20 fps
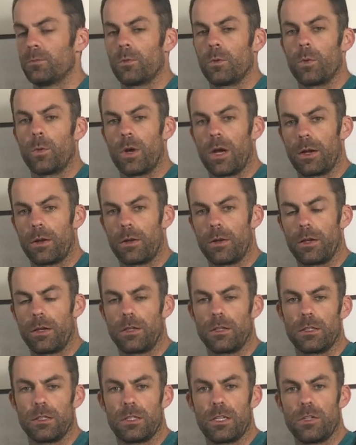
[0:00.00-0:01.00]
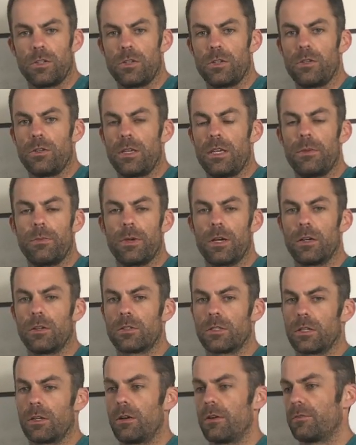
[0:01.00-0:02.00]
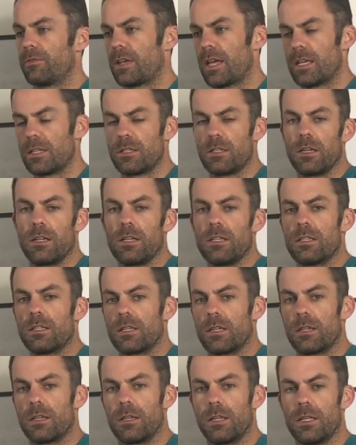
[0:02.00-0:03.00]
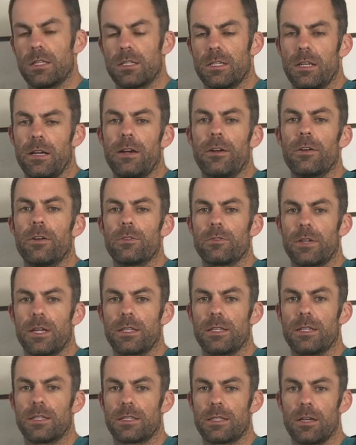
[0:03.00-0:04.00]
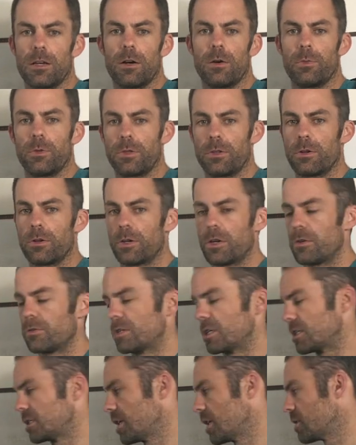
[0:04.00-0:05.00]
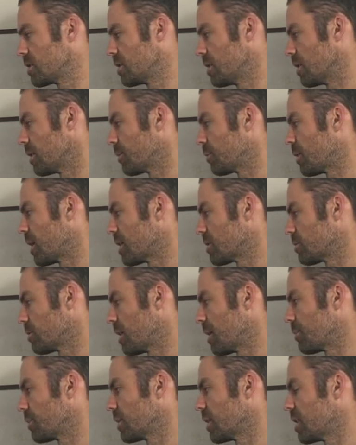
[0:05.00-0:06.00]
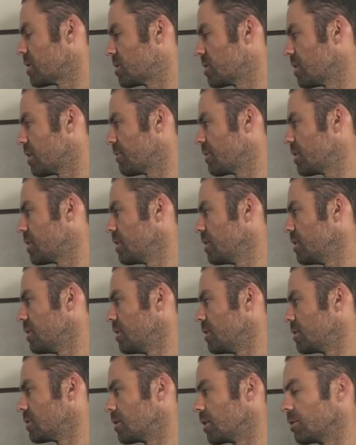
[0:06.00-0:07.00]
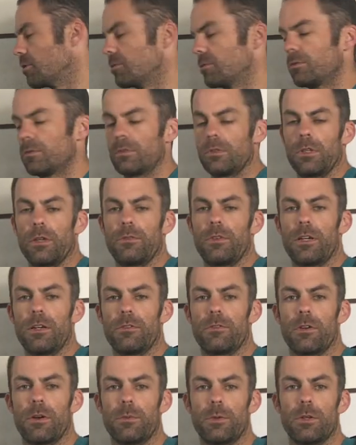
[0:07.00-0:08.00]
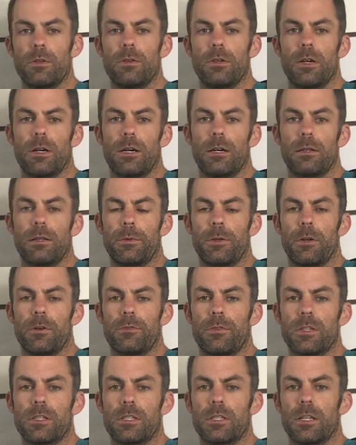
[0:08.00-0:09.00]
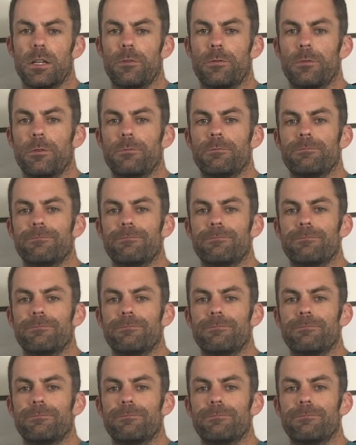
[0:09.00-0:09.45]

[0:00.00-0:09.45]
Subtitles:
where I send you emails of case studies and scenarios like this to help with your coach education and the practical application of it. So love to hear from you. Let me know if this is helpful.